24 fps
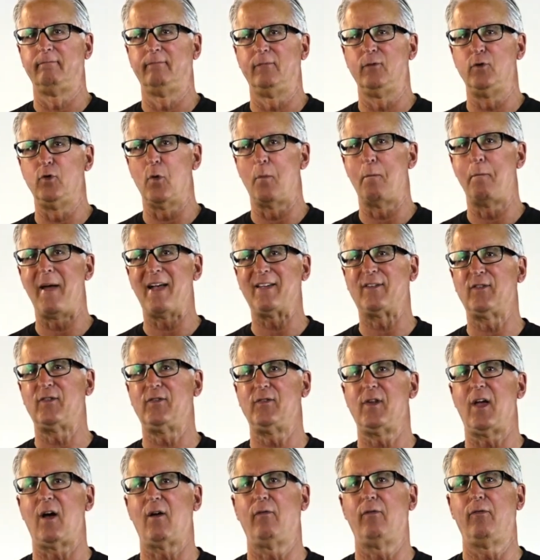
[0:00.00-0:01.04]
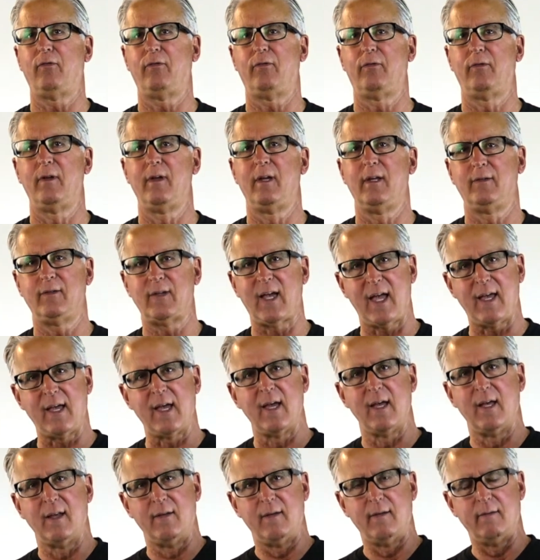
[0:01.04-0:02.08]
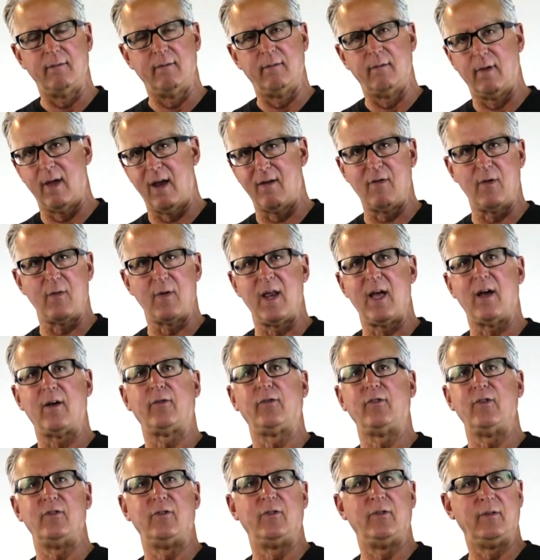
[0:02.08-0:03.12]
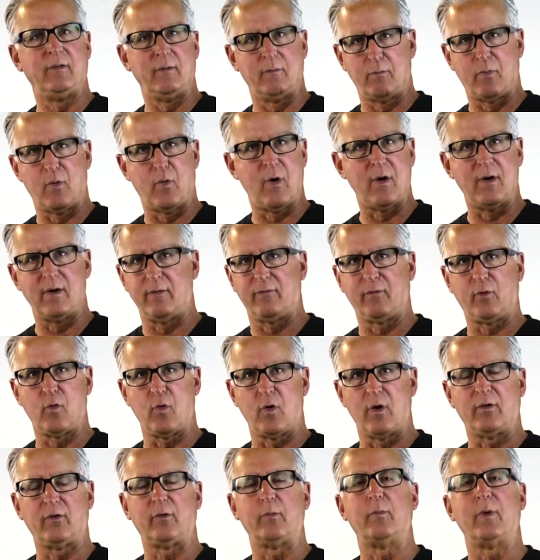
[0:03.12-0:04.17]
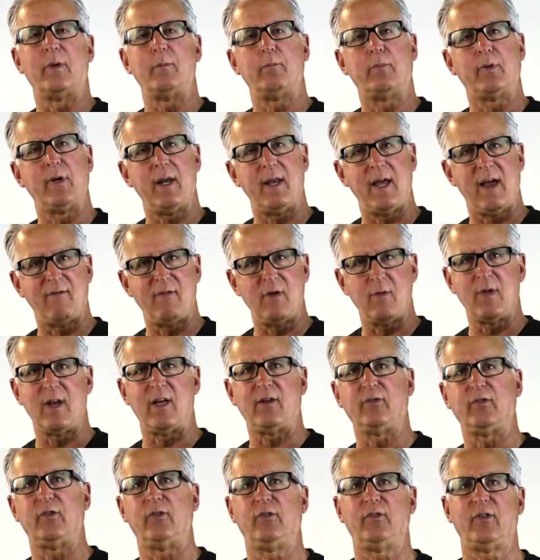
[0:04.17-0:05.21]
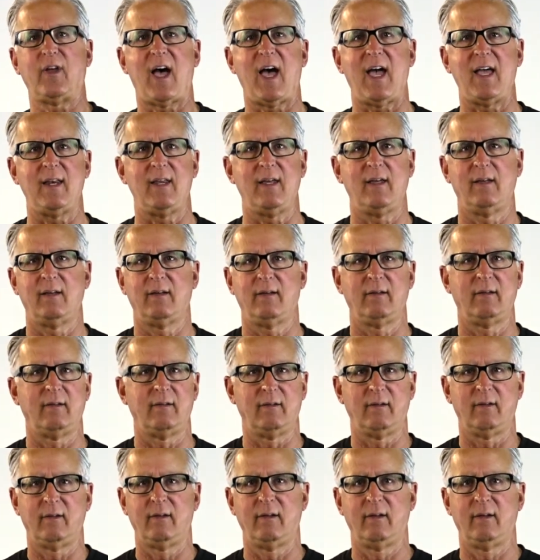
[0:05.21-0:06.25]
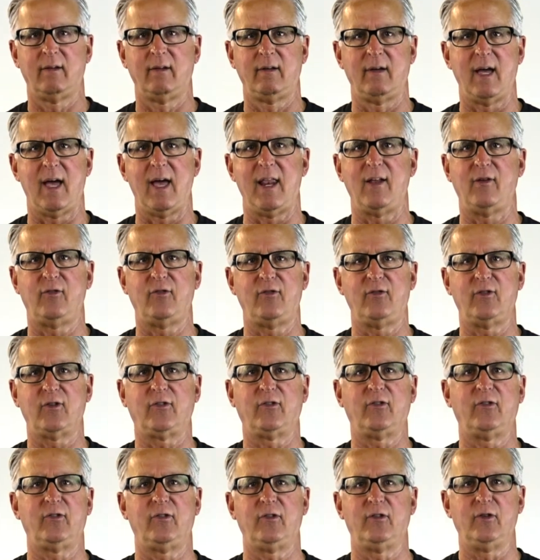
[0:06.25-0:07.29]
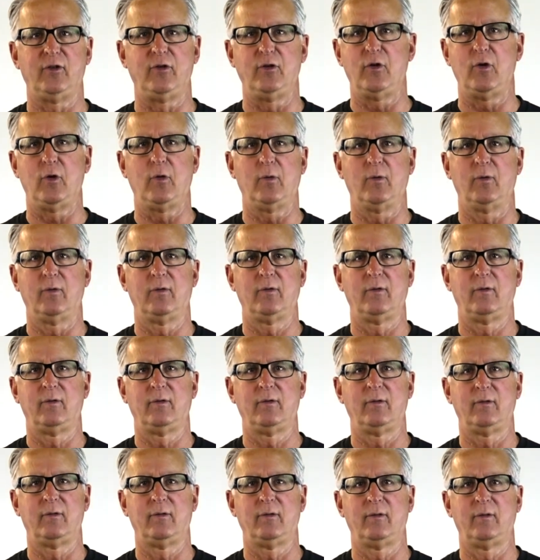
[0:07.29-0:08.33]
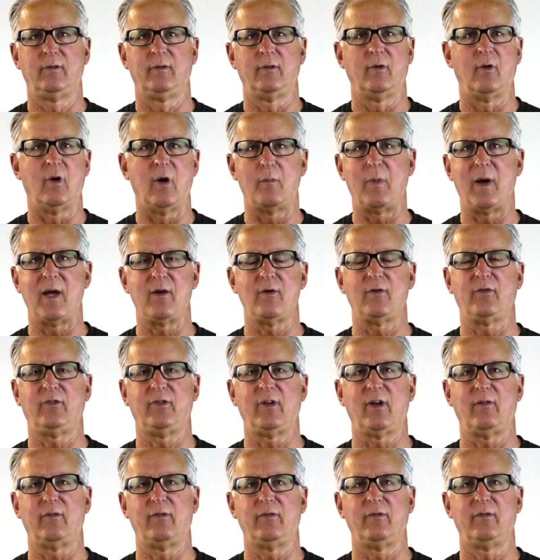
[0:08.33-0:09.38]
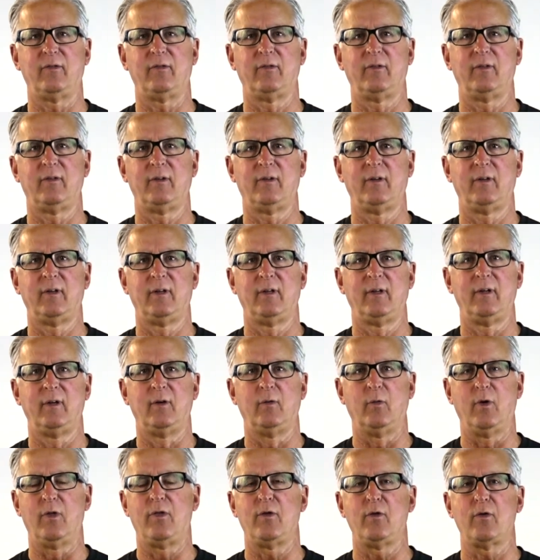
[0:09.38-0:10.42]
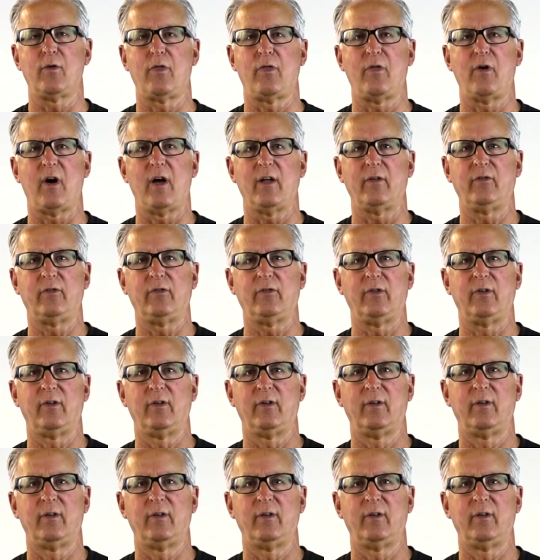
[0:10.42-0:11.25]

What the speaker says: Your best self. Everyone else is important, of course, but put everyone else aside, and it's just you, all by yourself, with your thoughts,